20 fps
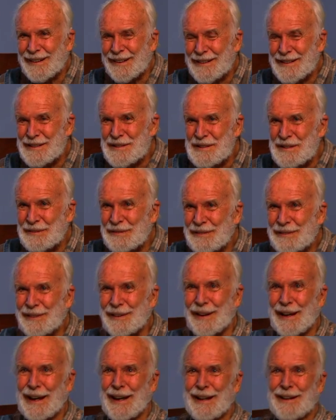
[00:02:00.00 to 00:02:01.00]
as to
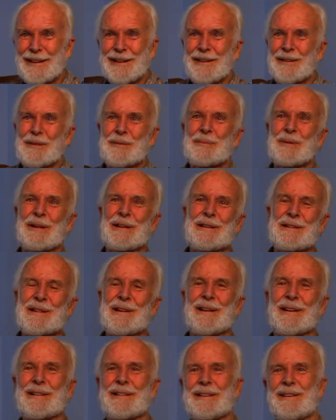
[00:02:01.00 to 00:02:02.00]
land in a place
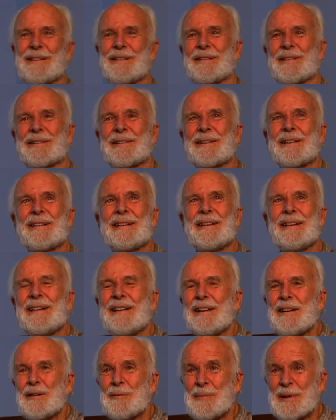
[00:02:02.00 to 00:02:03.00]
like this.
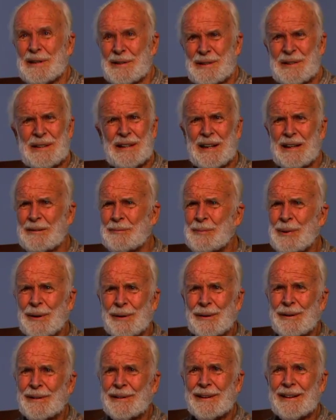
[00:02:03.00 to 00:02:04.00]
It'd be a state
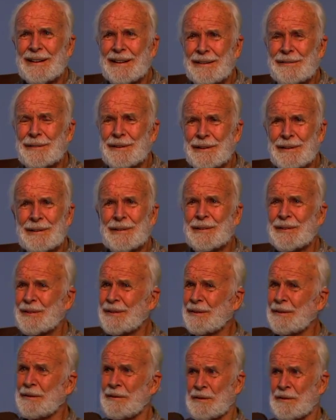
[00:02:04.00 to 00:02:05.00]
park anywhere else,
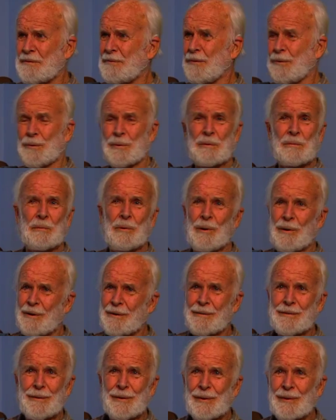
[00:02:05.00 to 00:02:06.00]
4
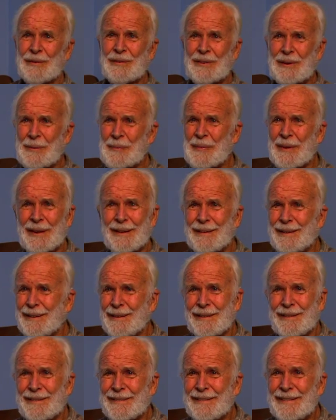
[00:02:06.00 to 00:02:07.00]
waterfalls up the
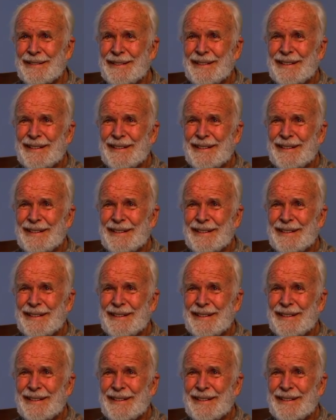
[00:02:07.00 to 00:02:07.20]
hollow.